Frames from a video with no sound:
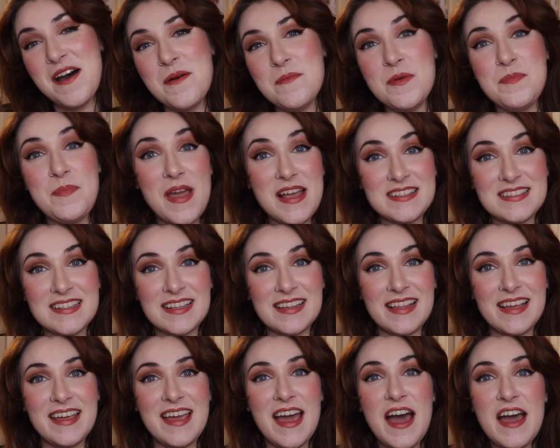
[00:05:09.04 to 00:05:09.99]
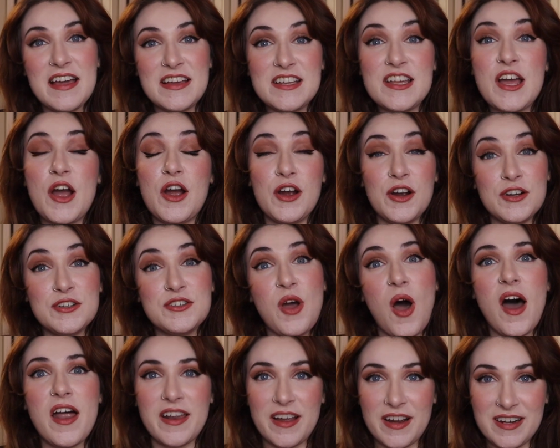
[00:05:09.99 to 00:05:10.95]
But basically, her
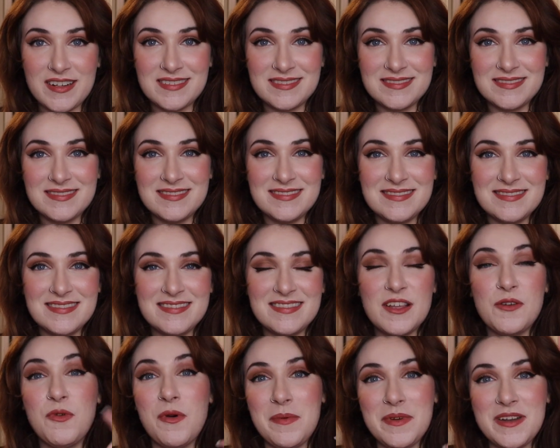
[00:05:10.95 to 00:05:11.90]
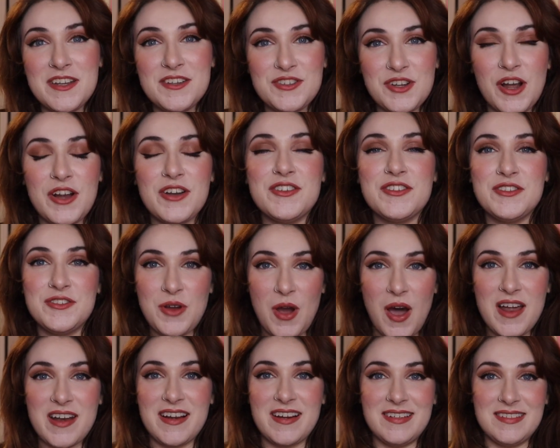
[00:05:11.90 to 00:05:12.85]
daughter, the woman in charge's
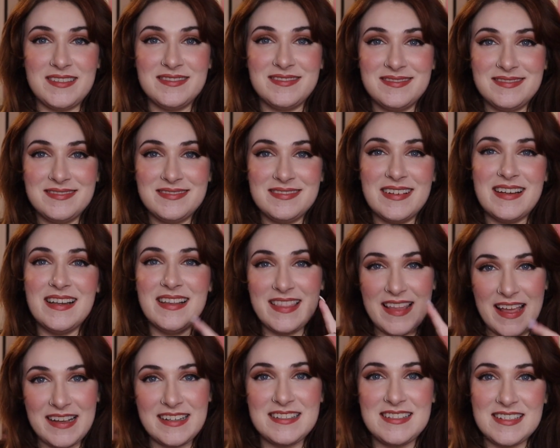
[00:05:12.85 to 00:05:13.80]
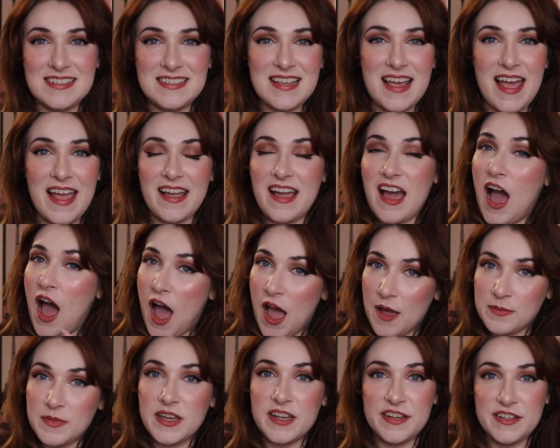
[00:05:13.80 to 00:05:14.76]
daughter, Lex is like,
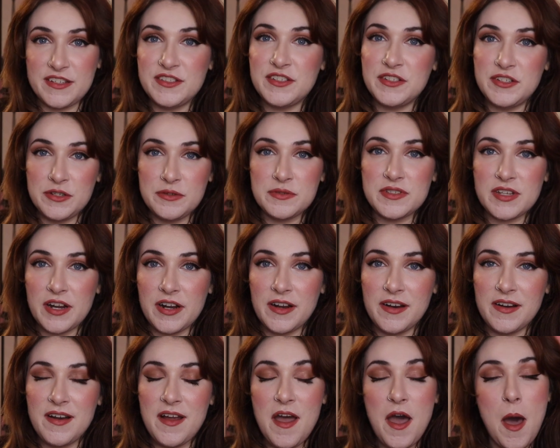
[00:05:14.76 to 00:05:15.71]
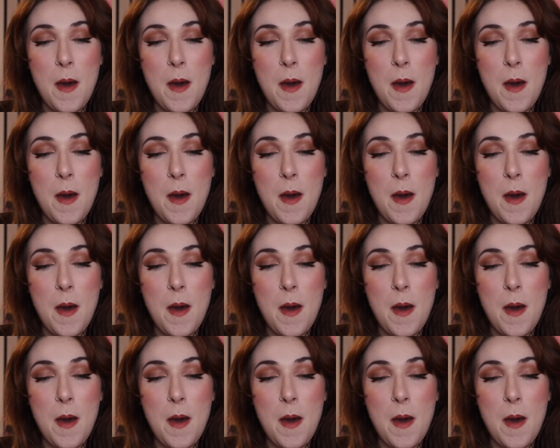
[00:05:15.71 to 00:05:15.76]
I'm gonna seduce her.